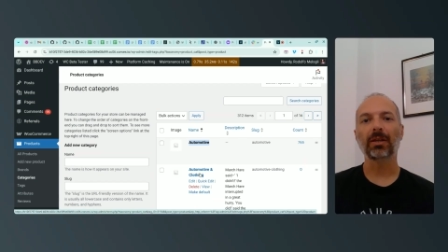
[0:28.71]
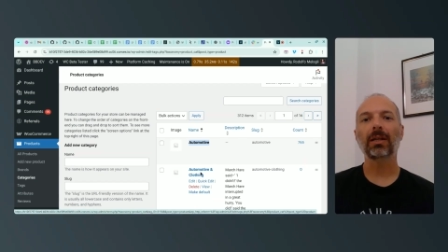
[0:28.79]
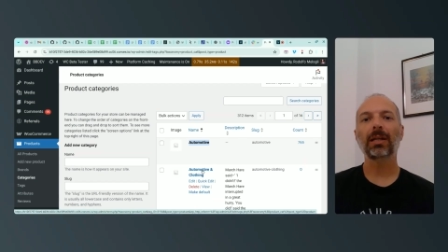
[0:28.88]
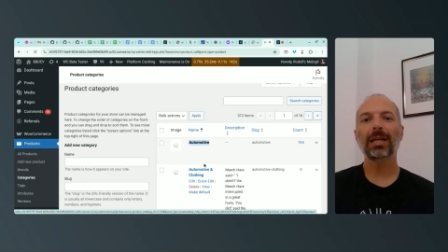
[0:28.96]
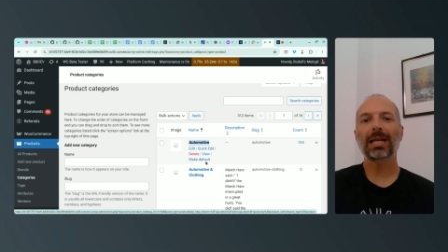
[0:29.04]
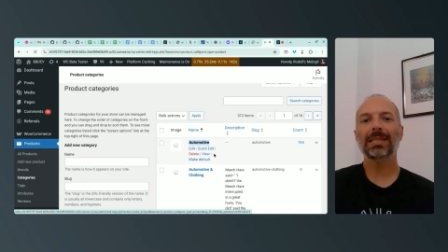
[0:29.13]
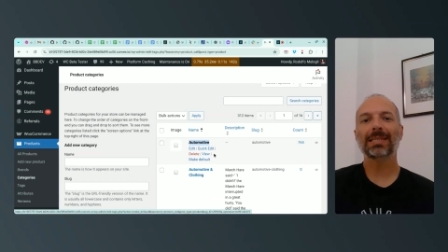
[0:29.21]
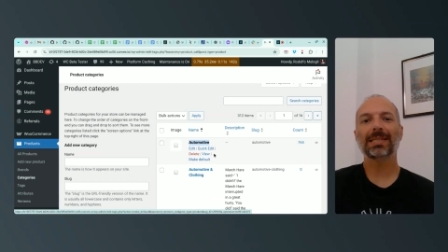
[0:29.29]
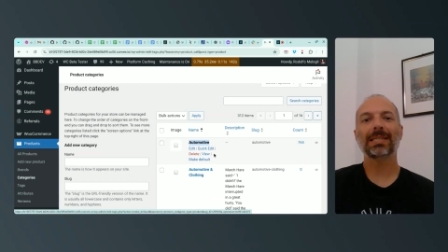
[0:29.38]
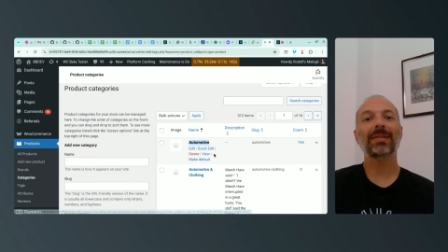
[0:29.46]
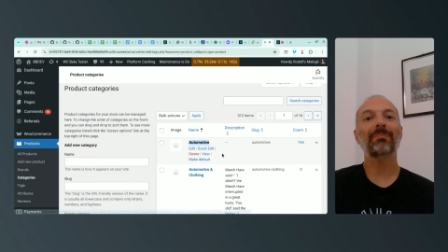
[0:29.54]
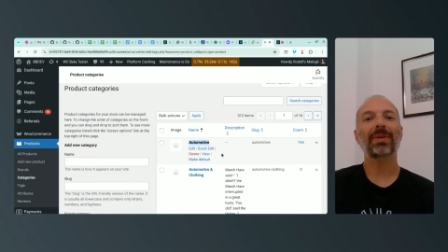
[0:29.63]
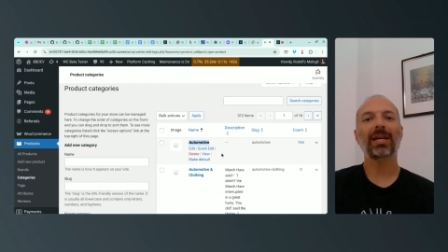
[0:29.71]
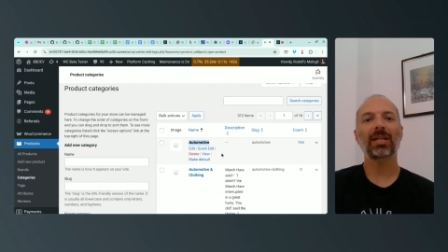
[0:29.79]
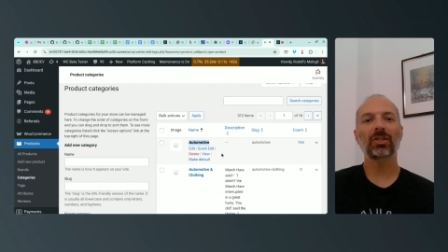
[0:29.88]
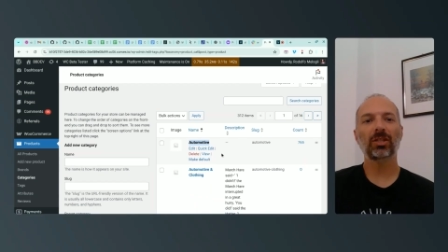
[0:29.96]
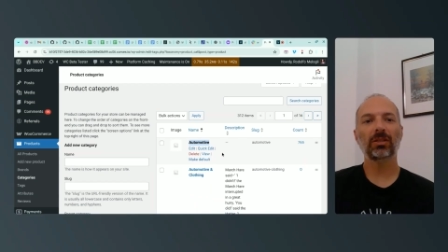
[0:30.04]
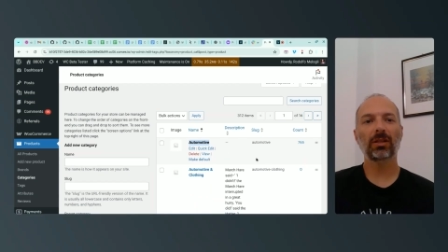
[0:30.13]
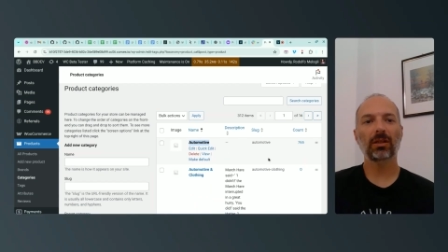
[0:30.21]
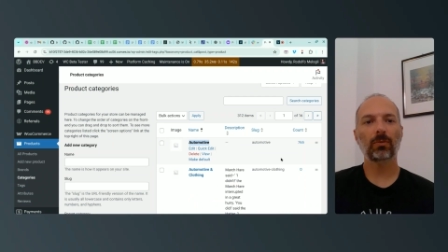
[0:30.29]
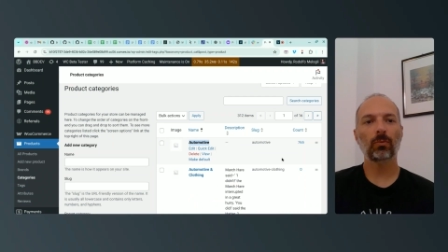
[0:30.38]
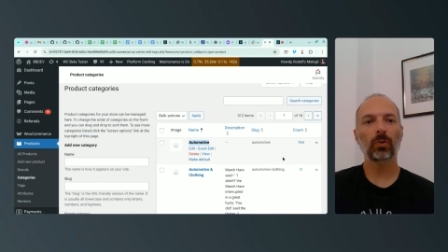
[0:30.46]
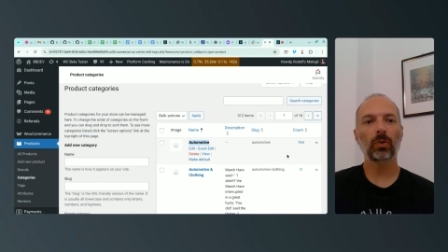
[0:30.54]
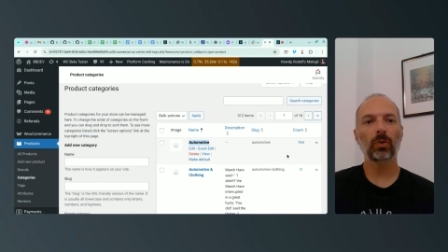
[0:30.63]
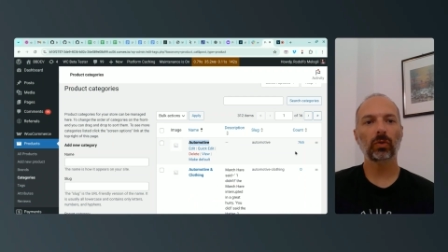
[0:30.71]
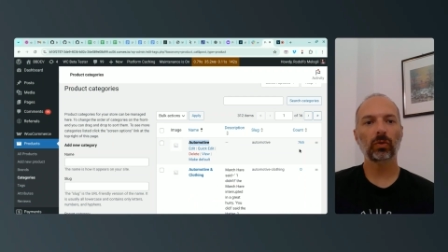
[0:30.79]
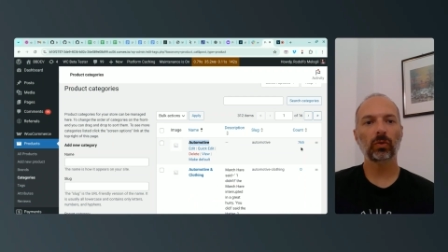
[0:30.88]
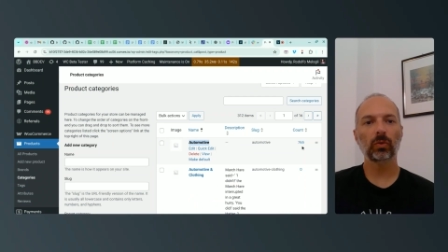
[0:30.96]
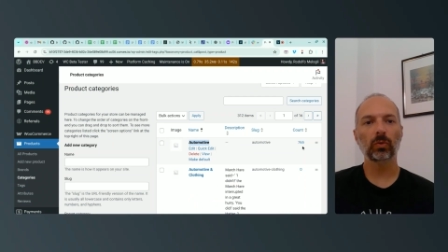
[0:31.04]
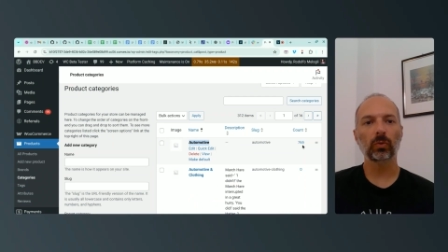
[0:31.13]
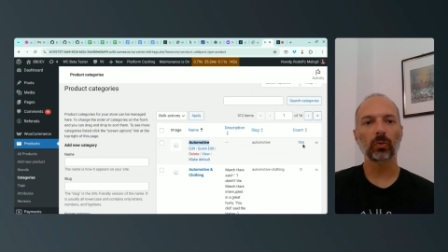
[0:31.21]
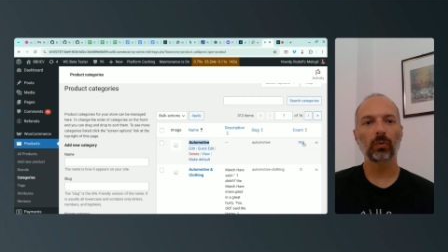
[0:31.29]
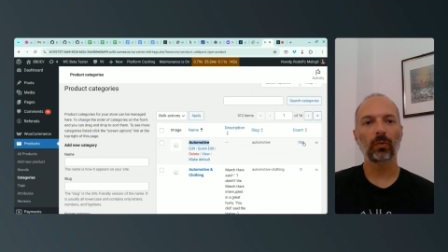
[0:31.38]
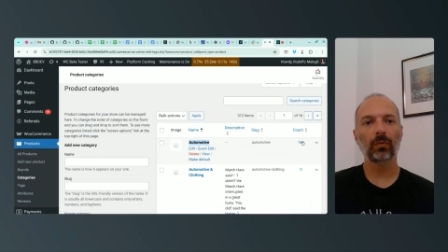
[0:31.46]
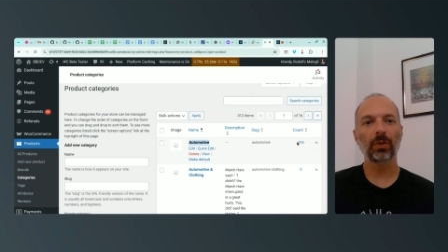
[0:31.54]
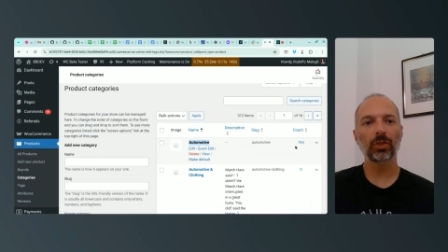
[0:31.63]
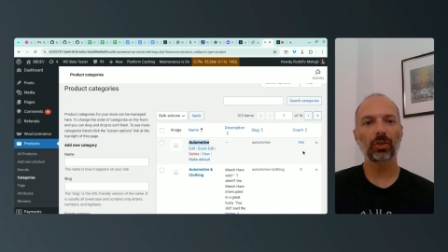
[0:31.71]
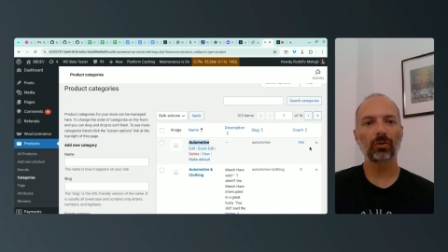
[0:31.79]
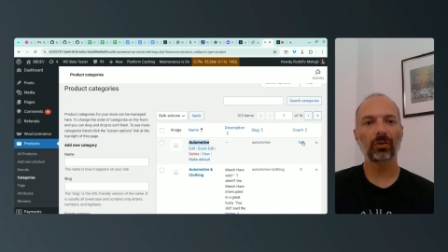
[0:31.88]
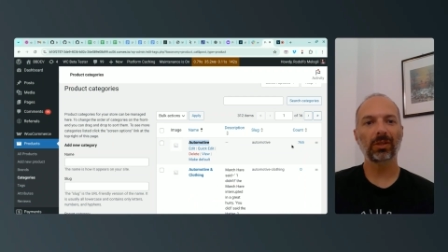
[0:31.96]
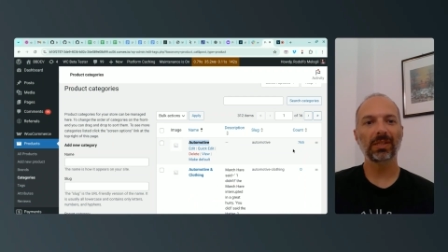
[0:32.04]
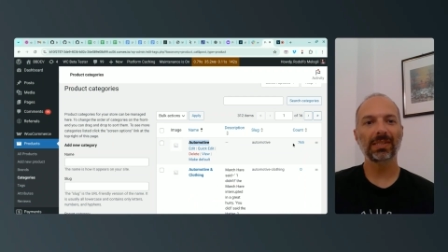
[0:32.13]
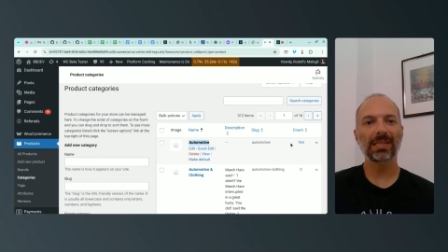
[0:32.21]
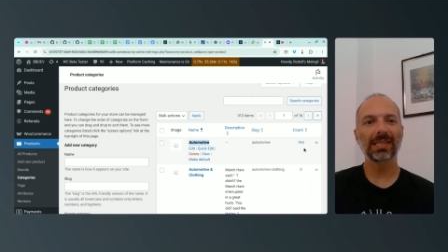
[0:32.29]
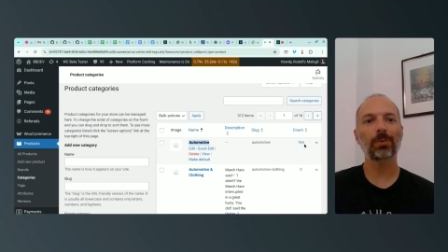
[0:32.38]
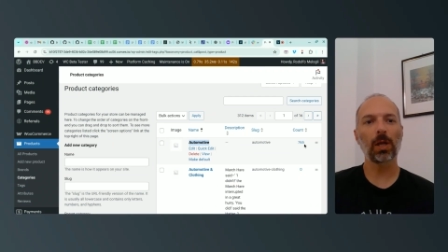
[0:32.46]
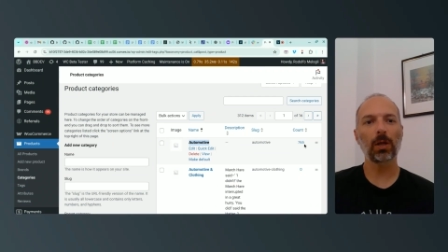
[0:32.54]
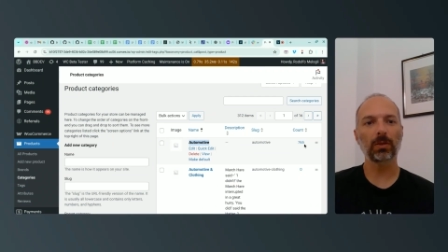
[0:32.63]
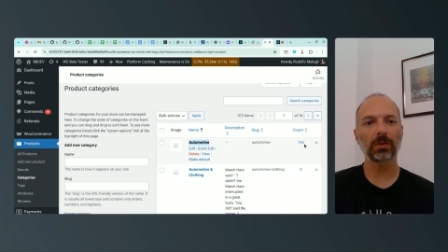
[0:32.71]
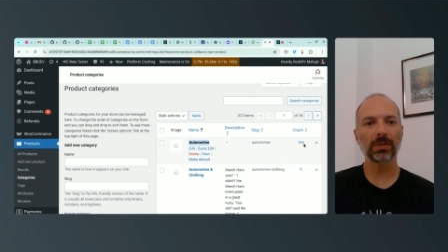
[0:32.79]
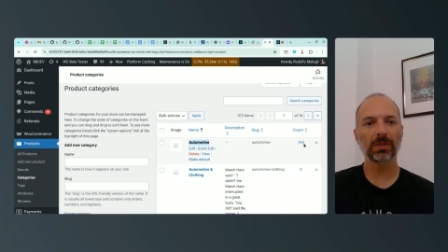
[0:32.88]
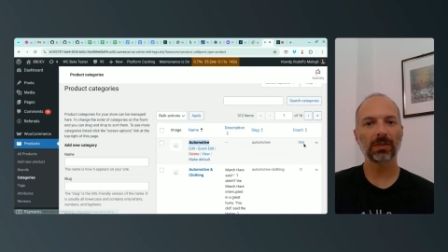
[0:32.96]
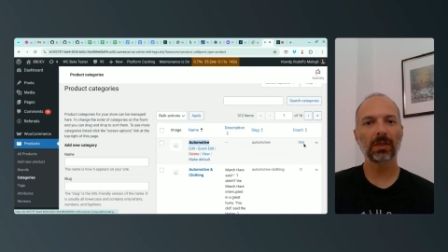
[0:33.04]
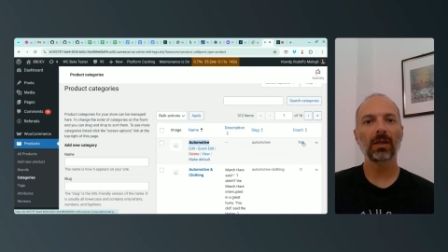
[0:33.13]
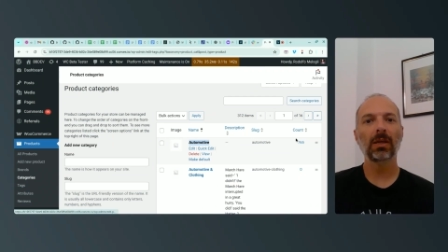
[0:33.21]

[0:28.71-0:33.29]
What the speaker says: Let's imagine that I want to feature these products